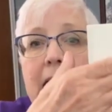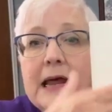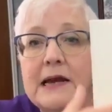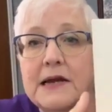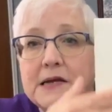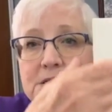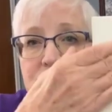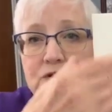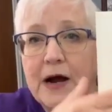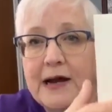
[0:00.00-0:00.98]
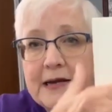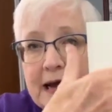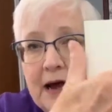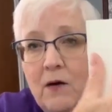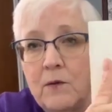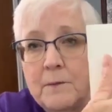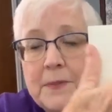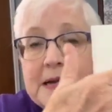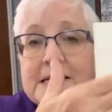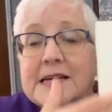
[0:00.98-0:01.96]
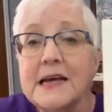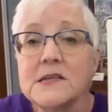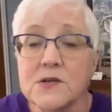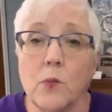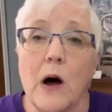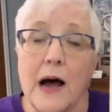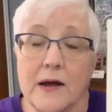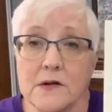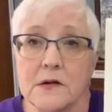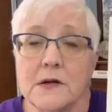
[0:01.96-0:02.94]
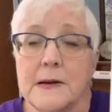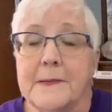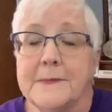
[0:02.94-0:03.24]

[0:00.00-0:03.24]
And it is dry now, but it takes a while.